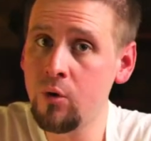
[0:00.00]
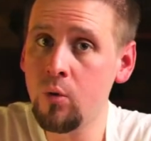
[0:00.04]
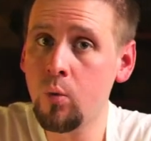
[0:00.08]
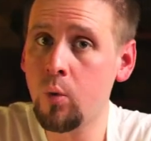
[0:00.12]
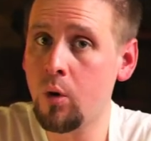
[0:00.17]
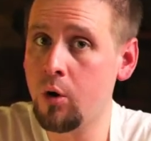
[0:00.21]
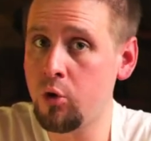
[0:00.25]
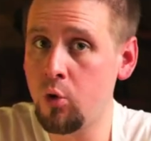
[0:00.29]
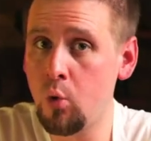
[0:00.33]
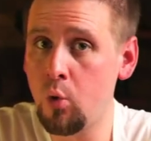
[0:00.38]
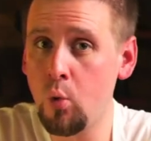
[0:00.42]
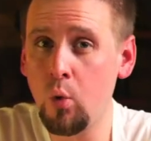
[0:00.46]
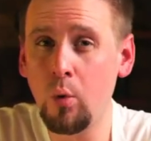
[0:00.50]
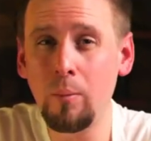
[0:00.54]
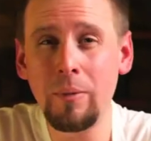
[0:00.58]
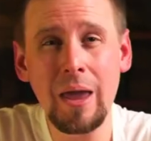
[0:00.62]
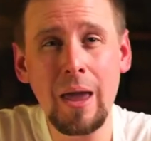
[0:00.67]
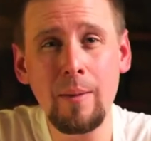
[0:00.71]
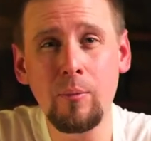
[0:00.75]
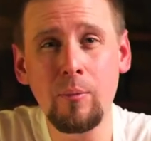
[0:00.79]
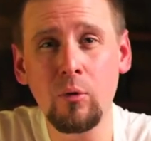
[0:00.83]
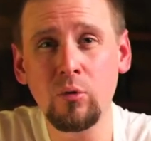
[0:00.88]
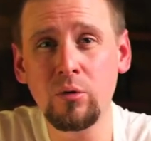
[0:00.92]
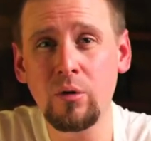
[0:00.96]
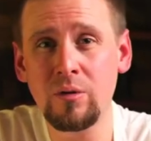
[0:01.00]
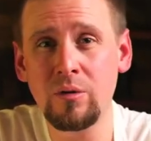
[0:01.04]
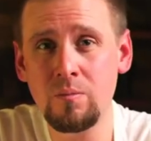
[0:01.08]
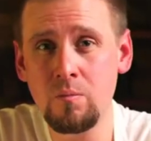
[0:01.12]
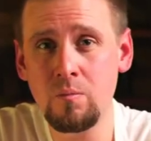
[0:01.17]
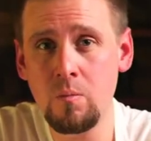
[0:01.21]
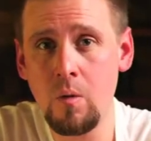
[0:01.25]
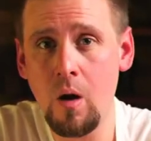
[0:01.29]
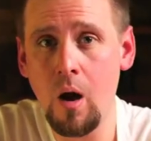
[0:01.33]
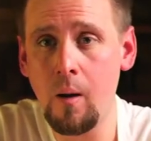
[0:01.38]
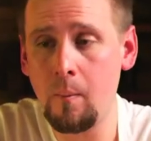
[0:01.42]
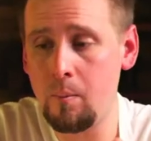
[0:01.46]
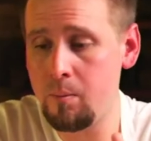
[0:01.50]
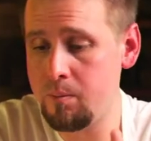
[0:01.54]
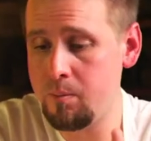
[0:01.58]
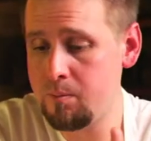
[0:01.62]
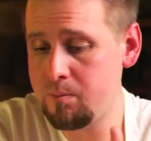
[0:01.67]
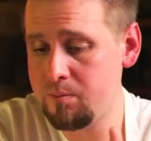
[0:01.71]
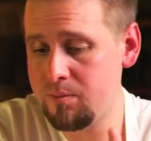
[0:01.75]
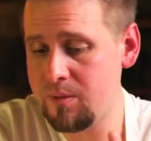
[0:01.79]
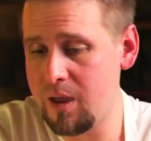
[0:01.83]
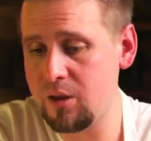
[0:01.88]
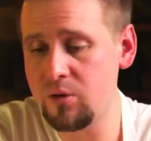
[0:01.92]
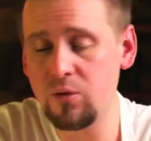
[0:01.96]
where you will be able to um,
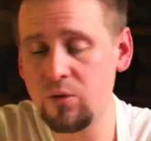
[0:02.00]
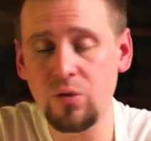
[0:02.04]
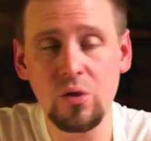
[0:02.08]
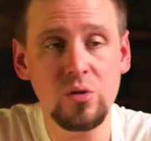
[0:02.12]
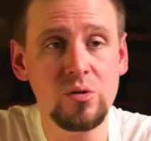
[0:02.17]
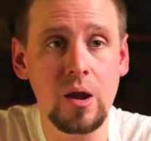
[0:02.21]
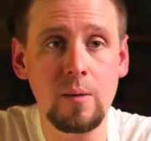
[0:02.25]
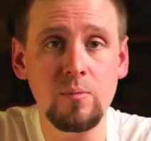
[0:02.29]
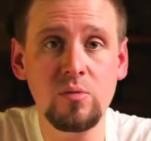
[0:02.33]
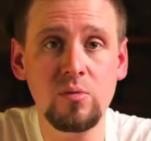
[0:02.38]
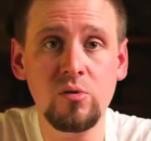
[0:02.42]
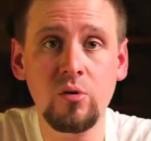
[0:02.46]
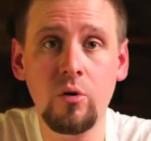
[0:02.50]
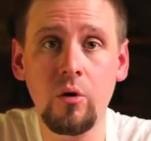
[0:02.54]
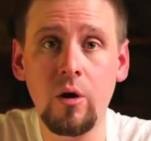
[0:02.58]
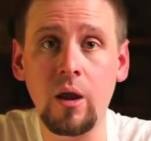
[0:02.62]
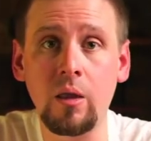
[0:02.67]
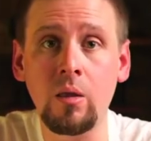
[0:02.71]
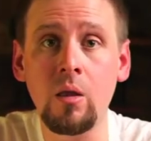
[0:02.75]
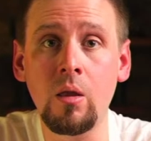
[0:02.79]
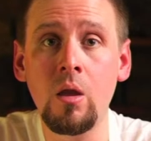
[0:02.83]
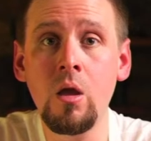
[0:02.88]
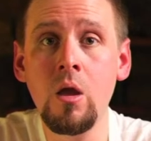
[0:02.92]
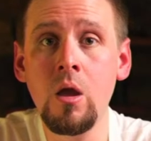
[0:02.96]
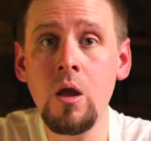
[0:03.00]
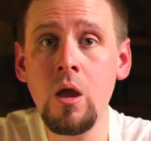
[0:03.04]
take into the same screen.